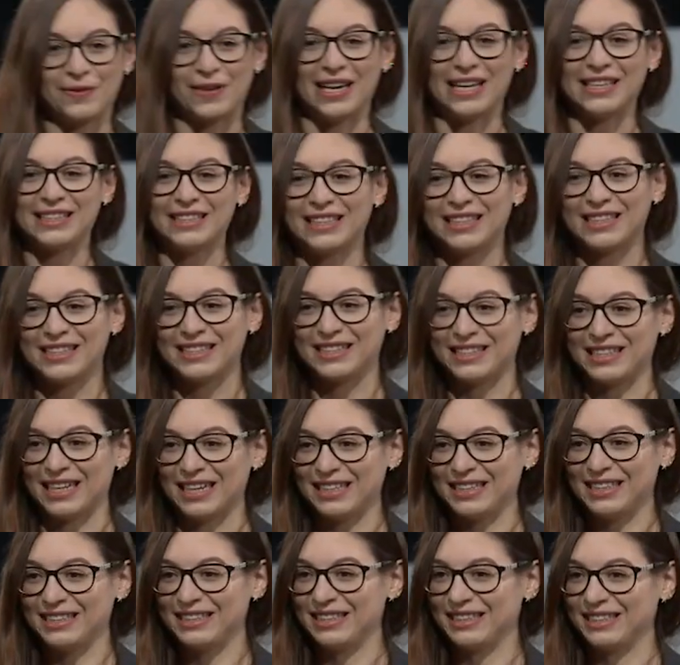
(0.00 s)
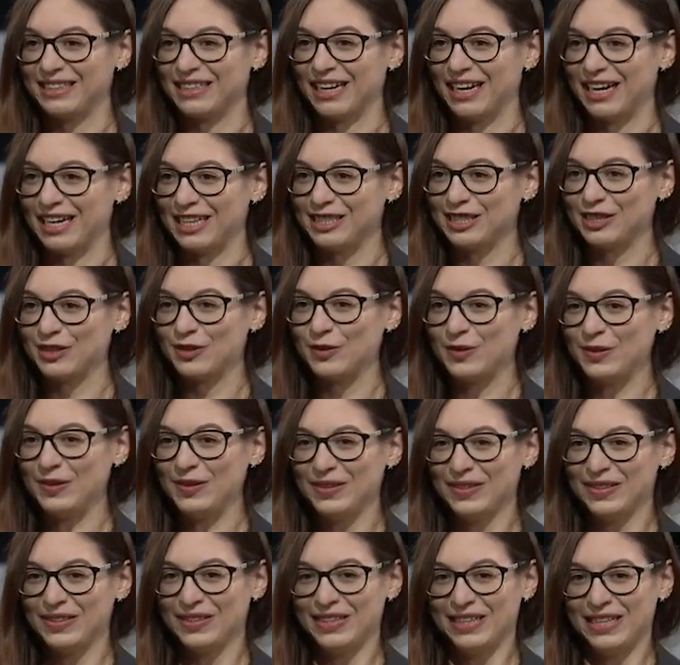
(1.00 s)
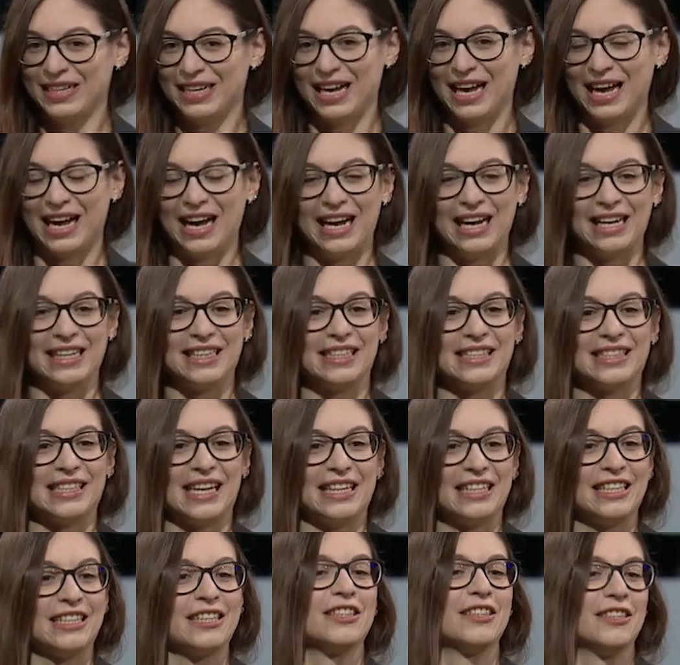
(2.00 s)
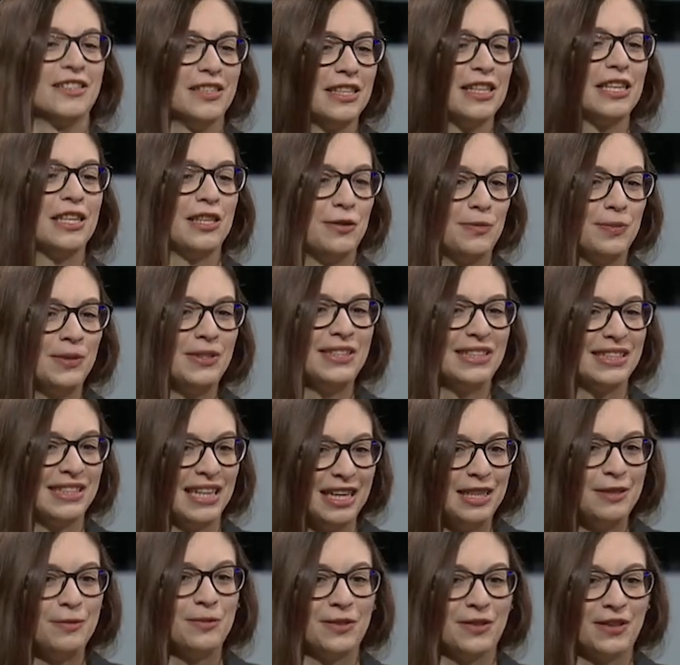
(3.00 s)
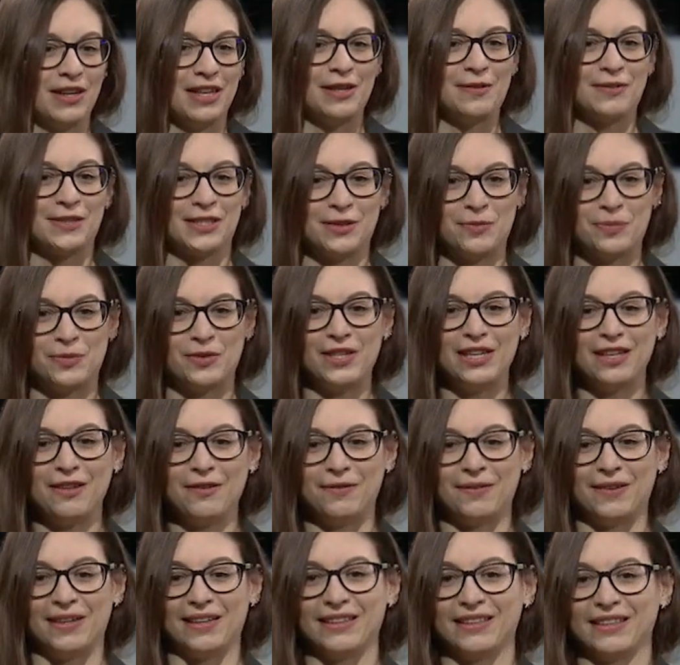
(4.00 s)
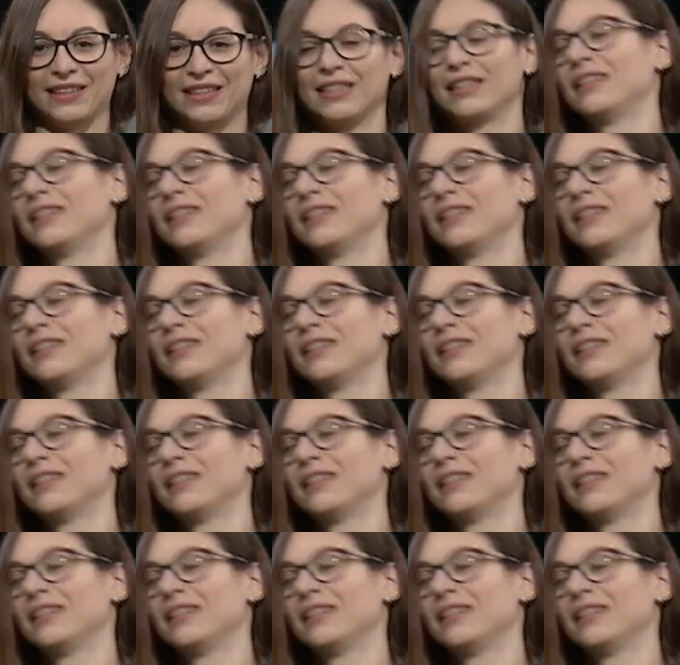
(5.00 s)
classical studies in high school, I decided it was time to have some real fun.